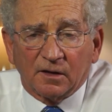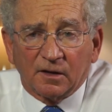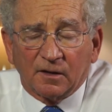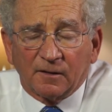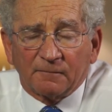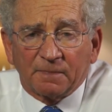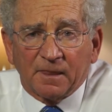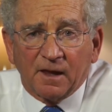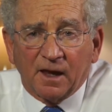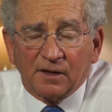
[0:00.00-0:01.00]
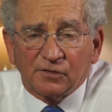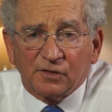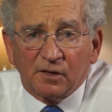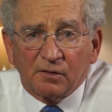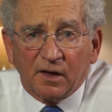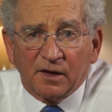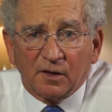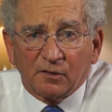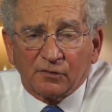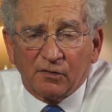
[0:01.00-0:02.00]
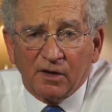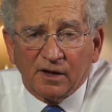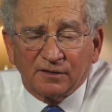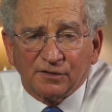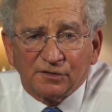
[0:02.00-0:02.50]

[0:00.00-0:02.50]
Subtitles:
and so they are trying